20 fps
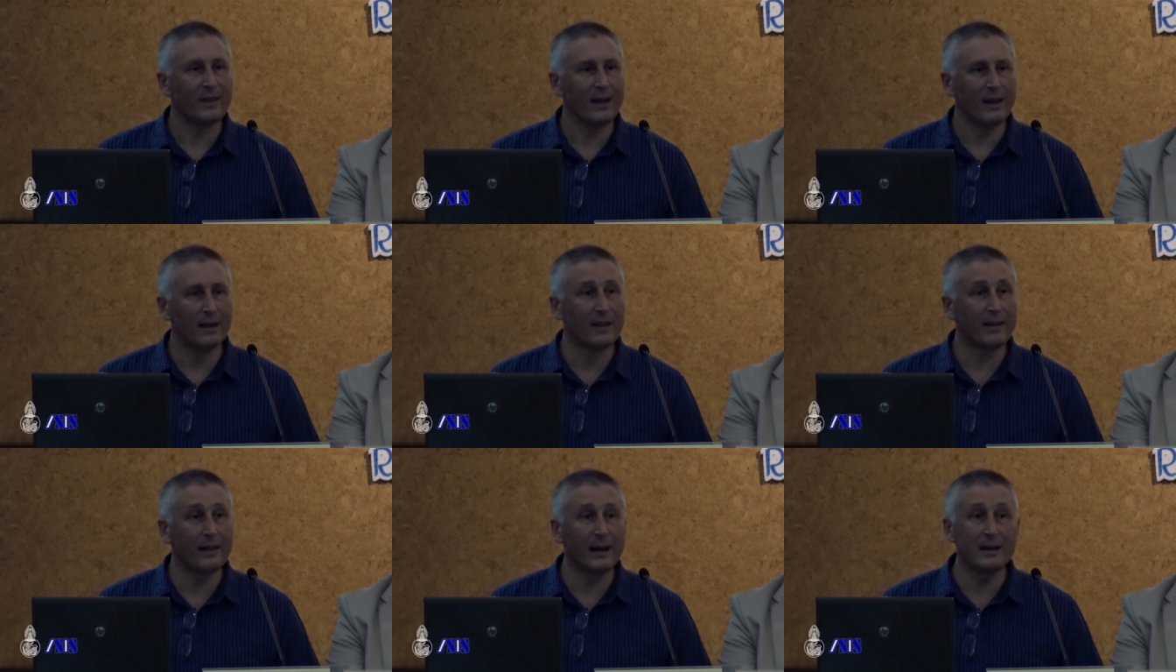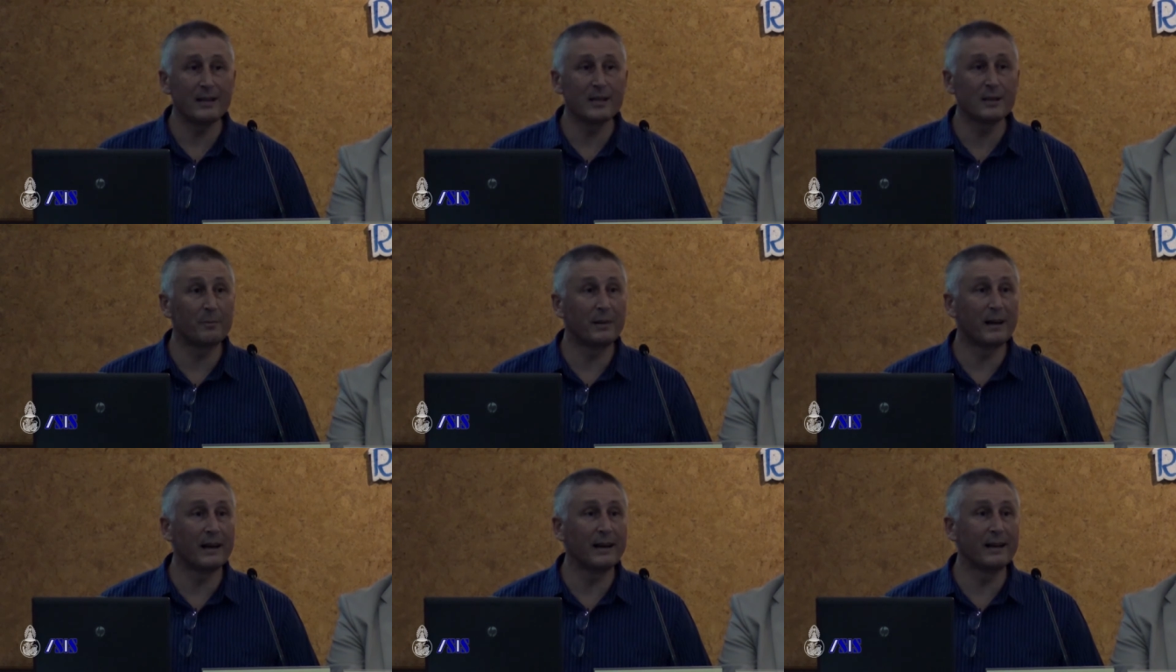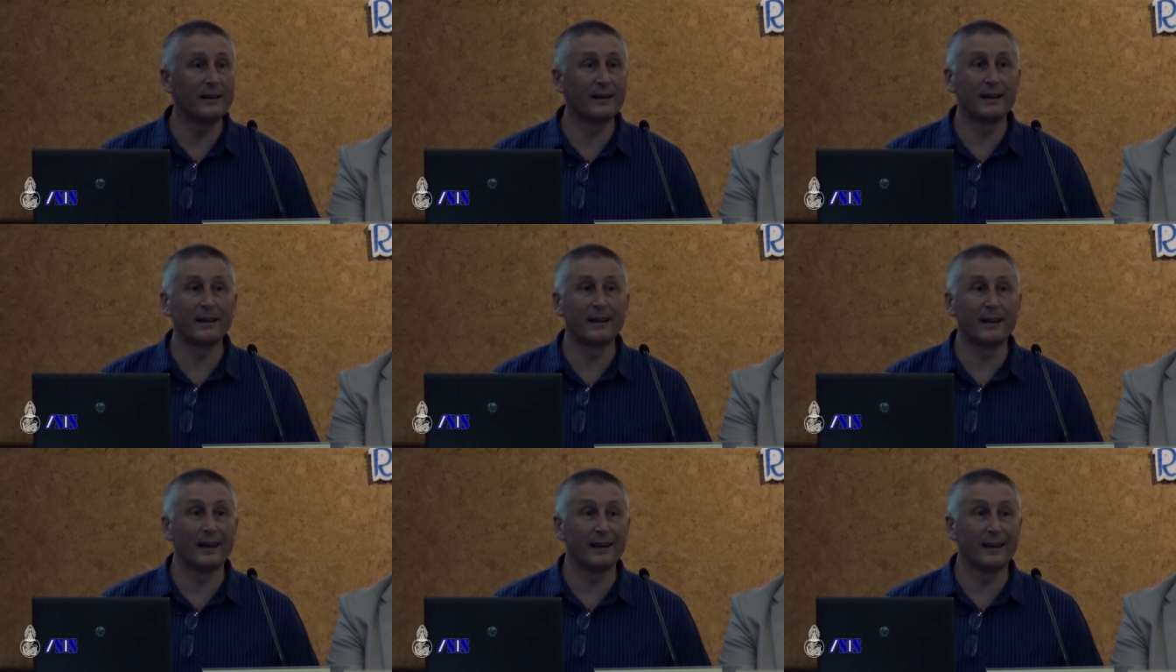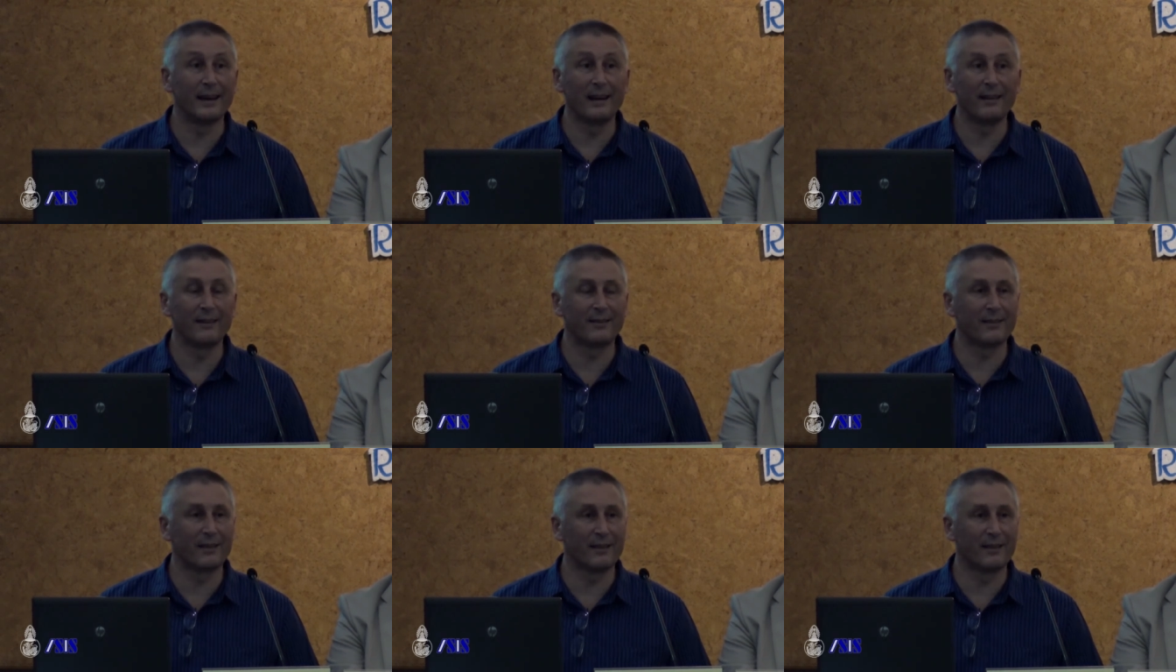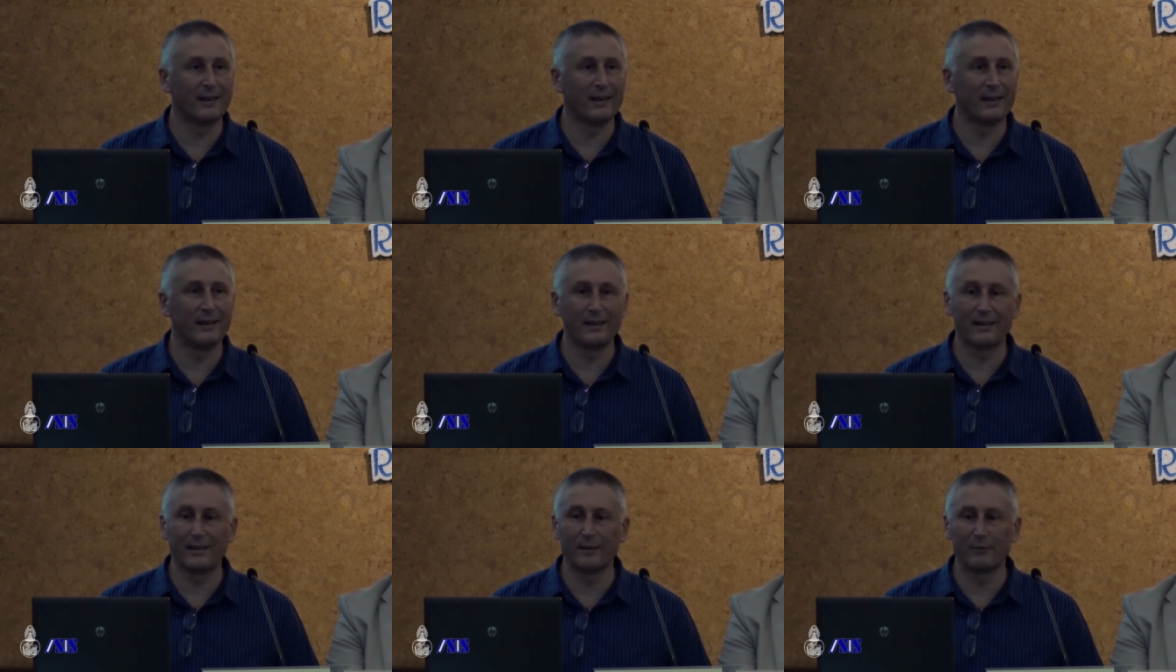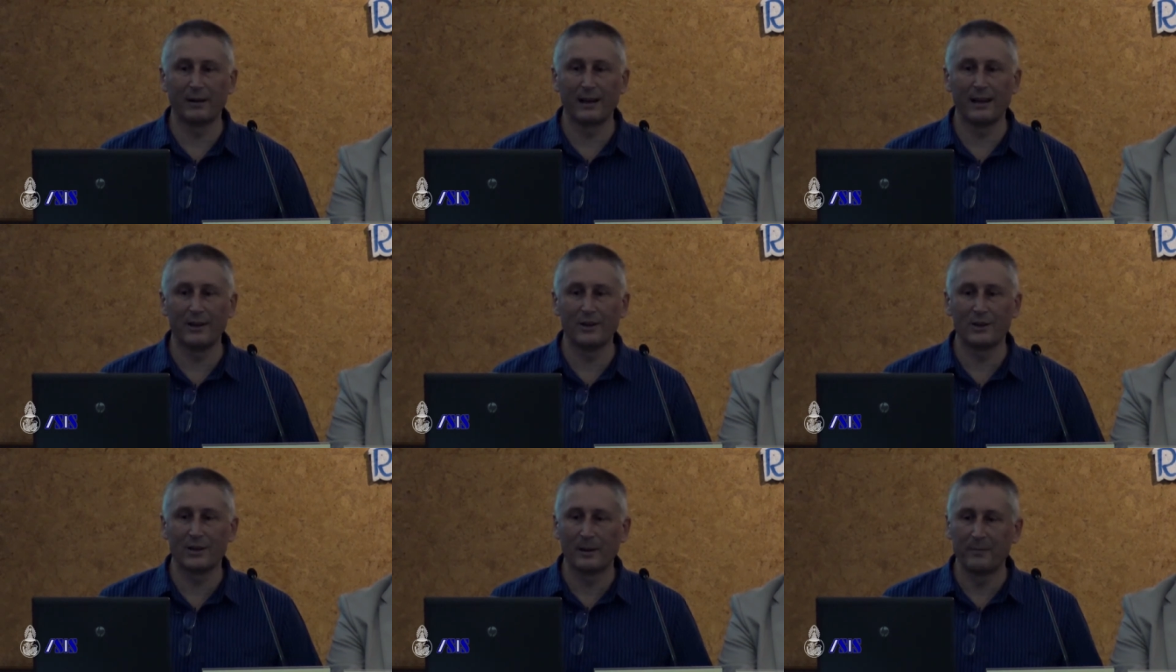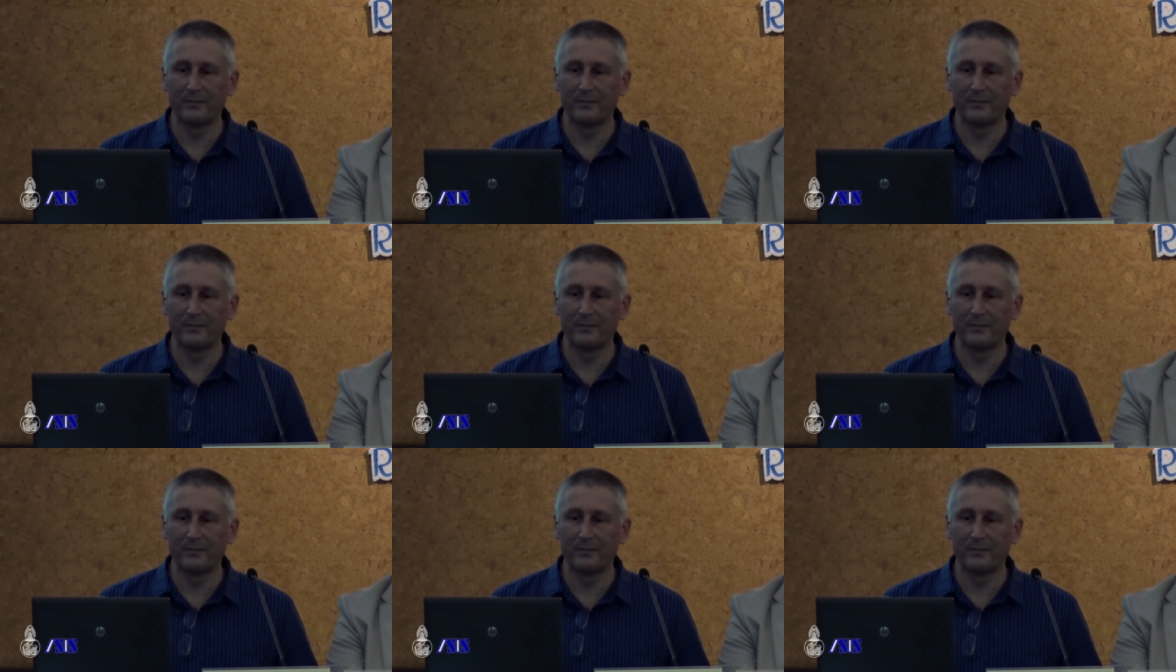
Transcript: that they displayed against the Rohingya.